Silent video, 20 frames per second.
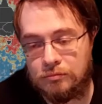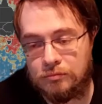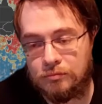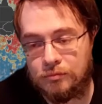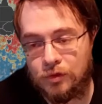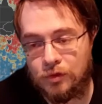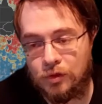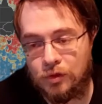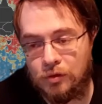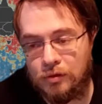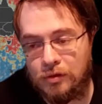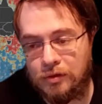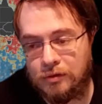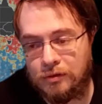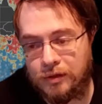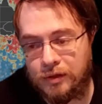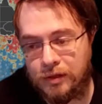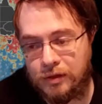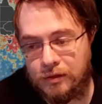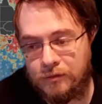No longer
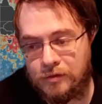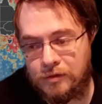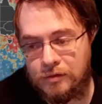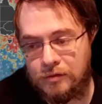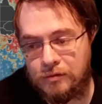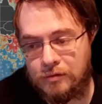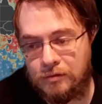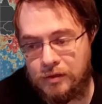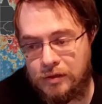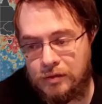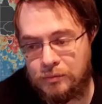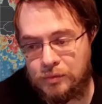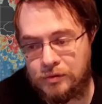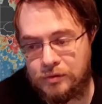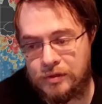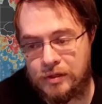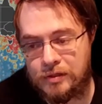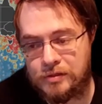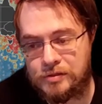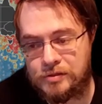have the green
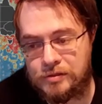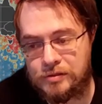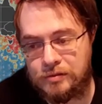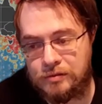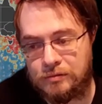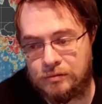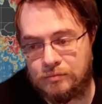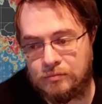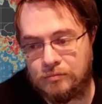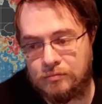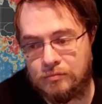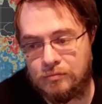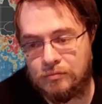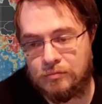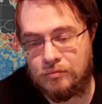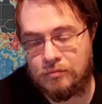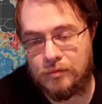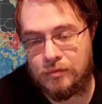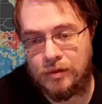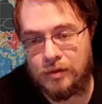protection
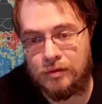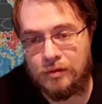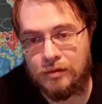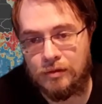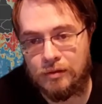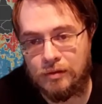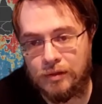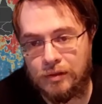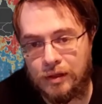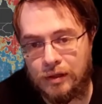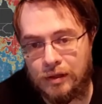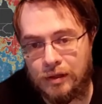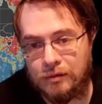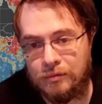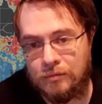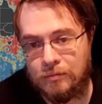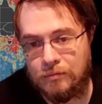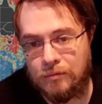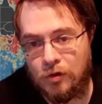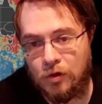that
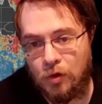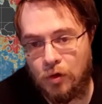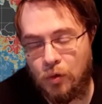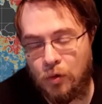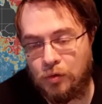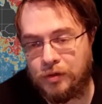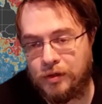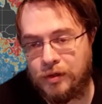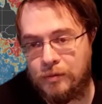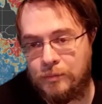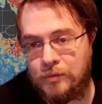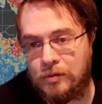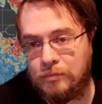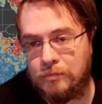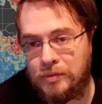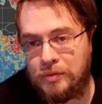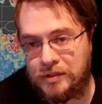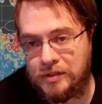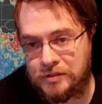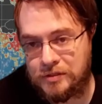hold up your
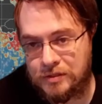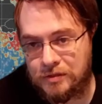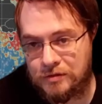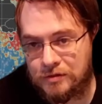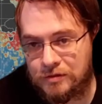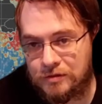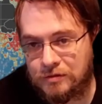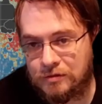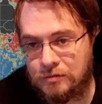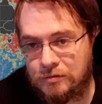beaches.